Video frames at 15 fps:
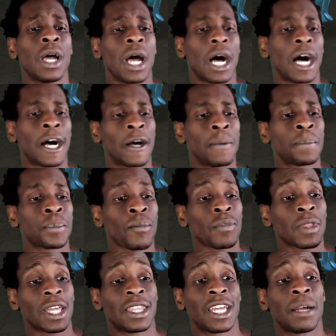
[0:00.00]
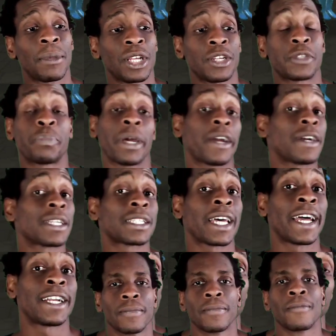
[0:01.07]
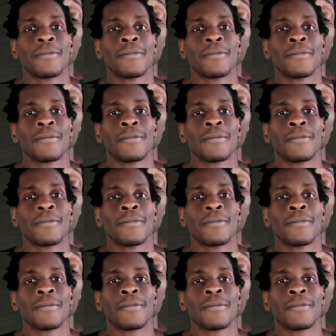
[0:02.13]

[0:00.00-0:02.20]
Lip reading: Then I'm going to use Parasite to...